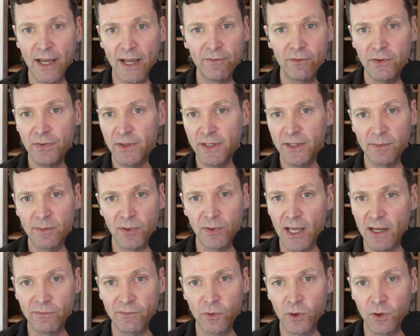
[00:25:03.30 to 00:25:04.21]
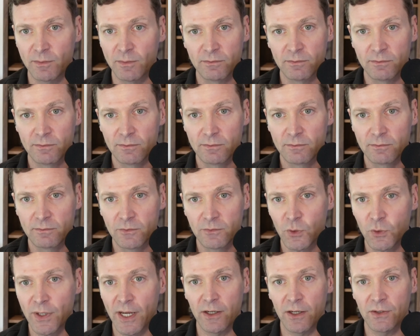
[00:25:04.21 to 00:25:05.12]
everything in platform.
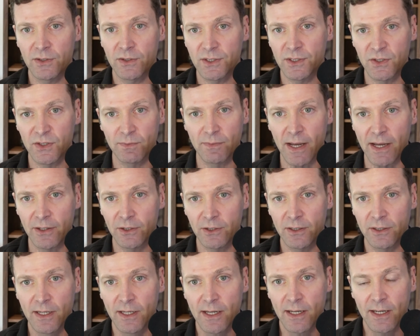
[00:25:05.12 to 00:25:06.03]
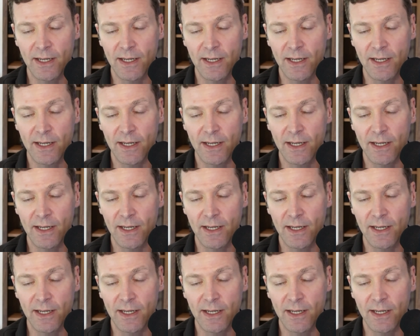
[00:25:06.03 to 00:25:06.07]
Who cares? Doesn't matter.